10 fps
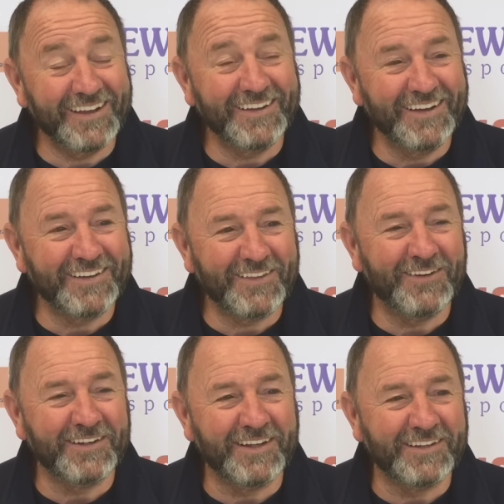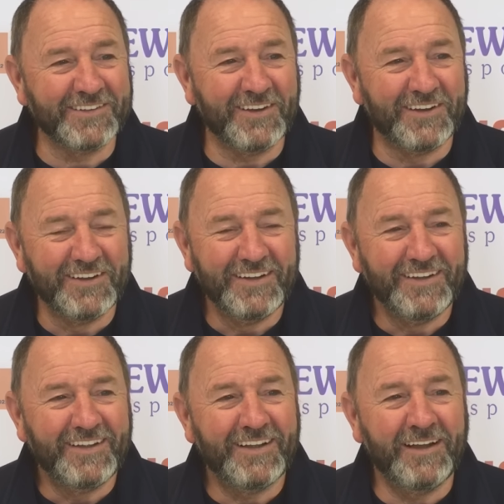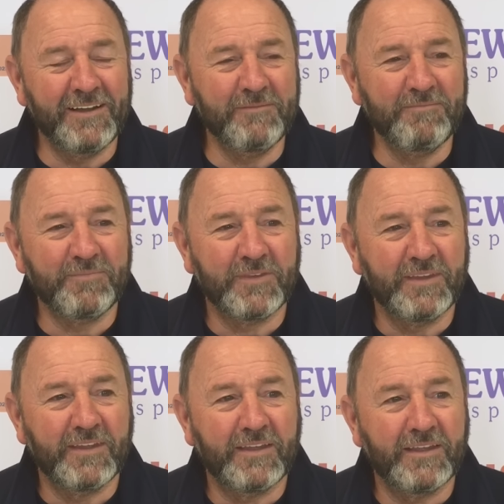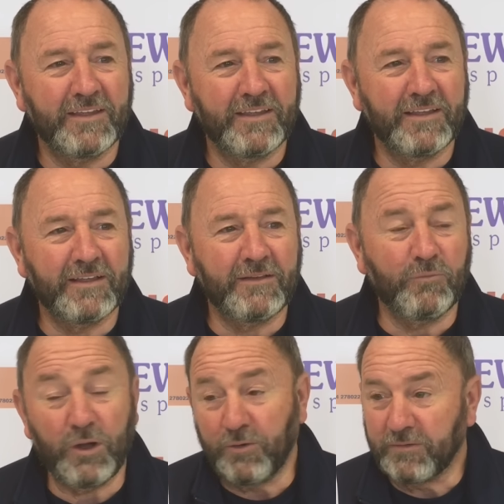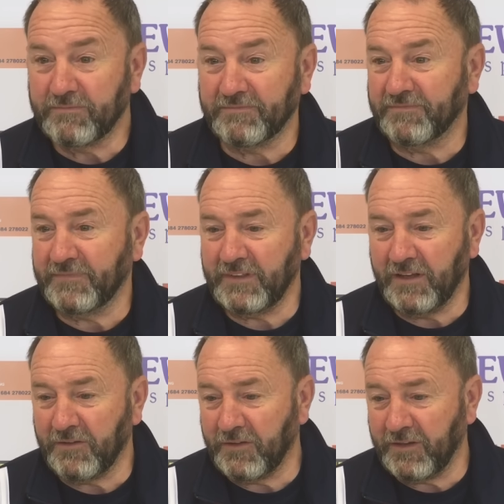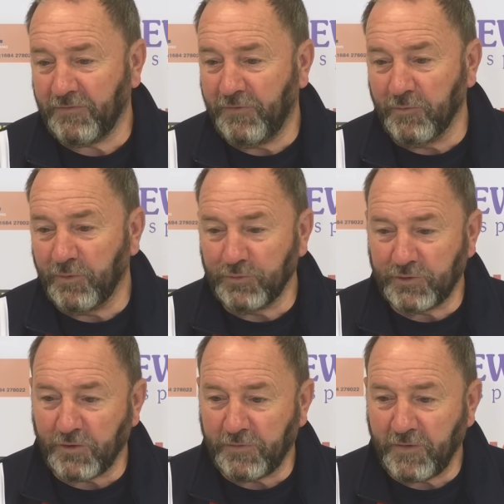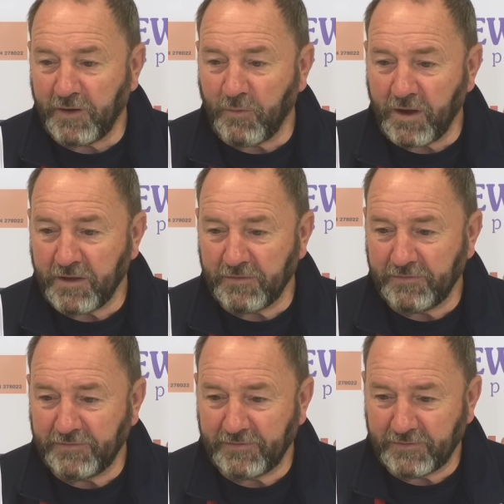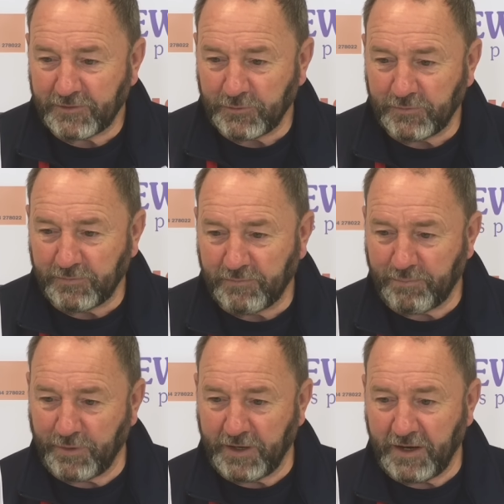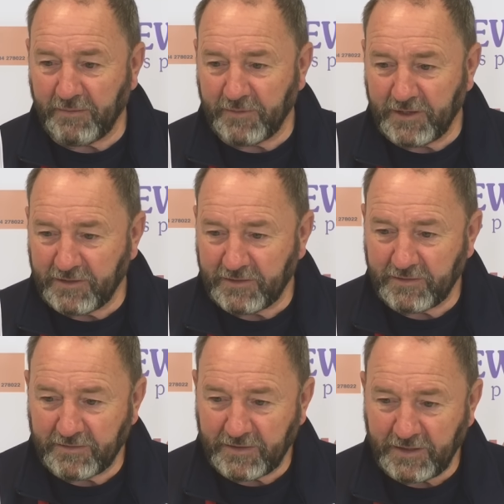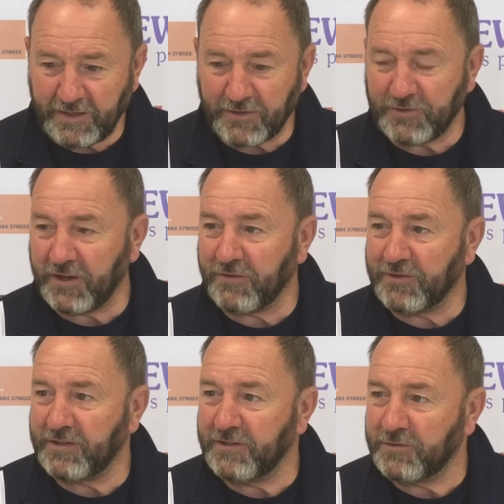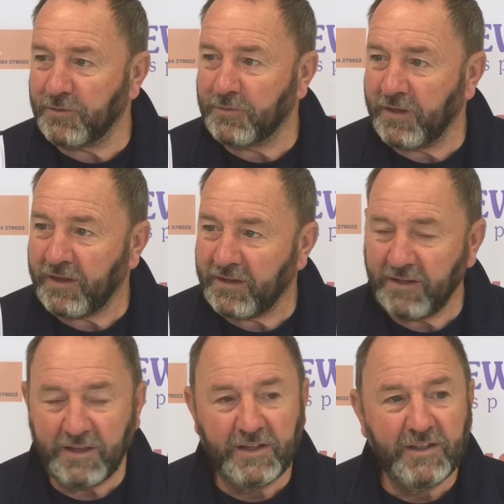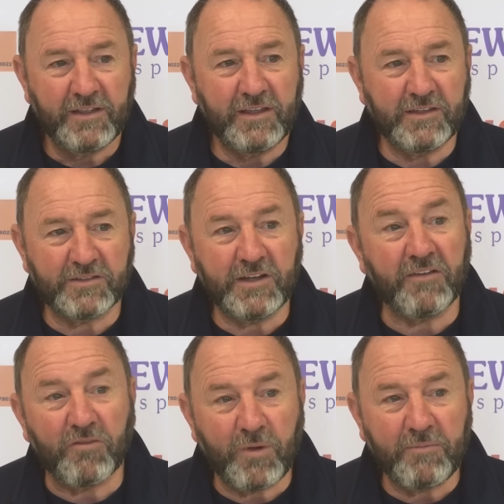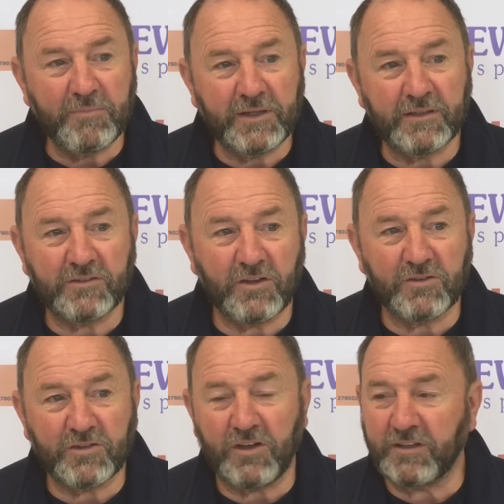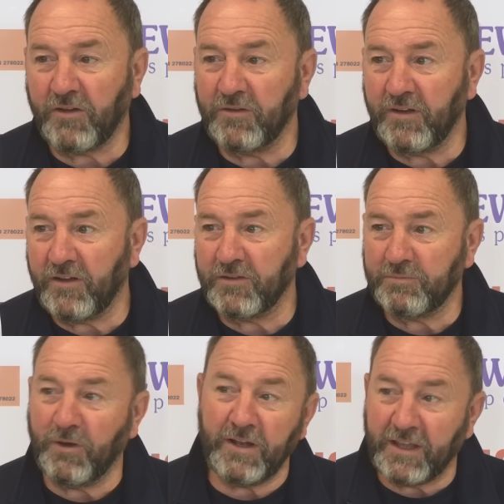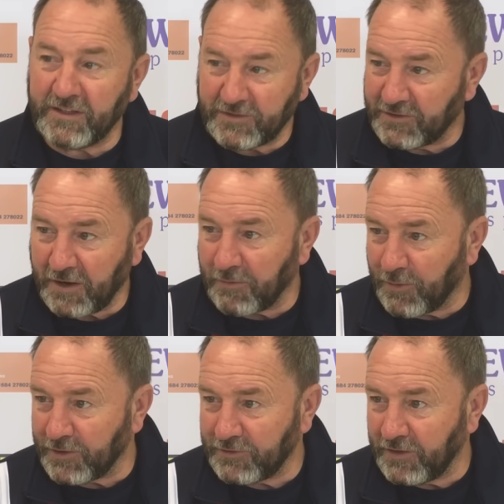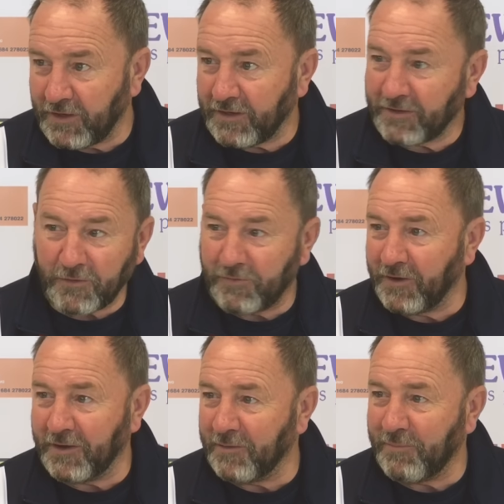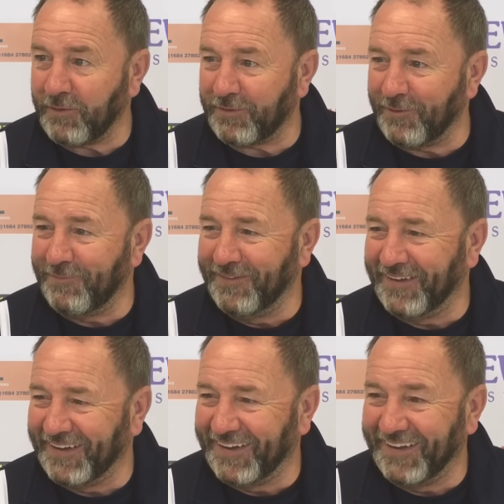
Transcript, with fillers: Yeah, I, I, thought I did as well. Um, well, you know, football's got a funny way of sort of bringing up these idiosyncrasies sort of thing and is another one, but as long as I don't ask my lads the same question, and I don't think it'll bother them,